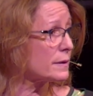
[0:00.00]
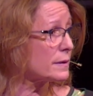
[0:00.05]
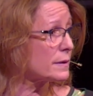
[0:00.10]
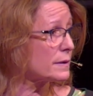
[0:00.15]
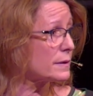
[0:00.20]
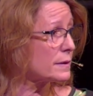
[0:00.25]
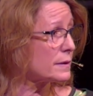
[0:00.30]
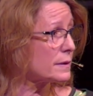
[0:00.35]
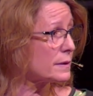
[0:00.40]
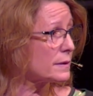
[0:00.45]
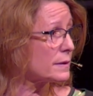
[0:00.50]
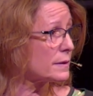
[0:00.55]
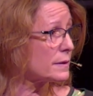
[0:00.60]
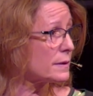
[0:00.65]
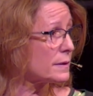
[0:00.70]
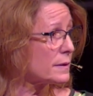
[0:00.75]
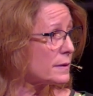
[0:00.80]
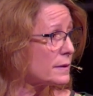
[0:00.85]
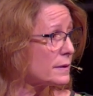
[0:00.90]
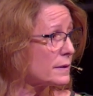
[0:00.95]

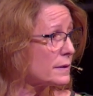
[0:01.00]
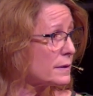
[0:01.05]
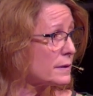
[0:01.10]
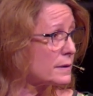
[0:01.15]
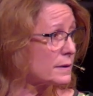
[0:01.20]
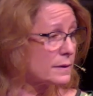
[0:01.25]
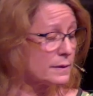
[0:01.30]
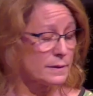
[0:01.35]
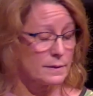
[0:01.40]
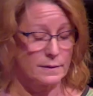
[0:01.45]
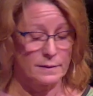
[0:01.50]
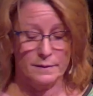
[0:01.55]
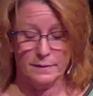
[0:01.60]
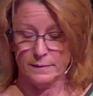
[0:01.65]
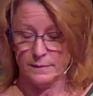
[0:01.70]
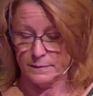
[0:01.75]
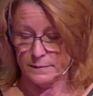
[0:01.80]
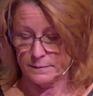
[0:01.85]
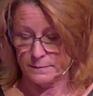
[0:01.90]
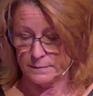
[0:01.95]

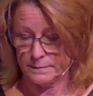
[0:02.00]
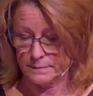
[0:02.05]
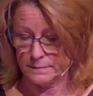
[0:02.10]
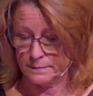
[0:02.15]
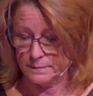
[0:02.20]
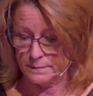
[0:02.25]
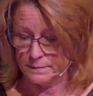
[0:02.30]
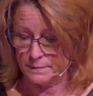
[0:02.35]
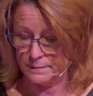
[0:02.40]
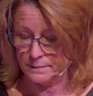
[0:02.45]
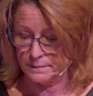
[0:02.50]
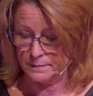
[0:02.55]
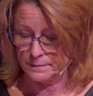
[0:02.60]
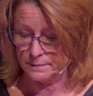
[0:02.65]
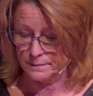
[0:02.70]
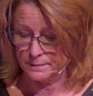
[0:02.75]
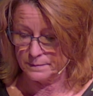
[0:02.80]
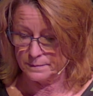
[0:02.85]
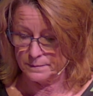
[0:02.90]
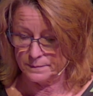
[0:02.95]

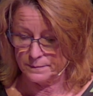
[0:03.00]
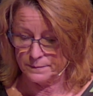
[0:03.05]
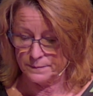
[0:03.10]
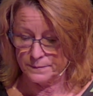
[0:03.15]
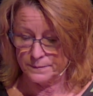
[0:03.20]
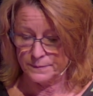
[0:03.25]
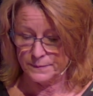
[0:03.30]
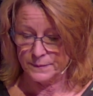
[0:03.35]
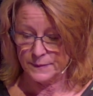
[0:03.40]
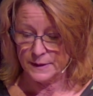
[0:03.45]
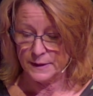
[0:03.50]
No one is speaking in this clip.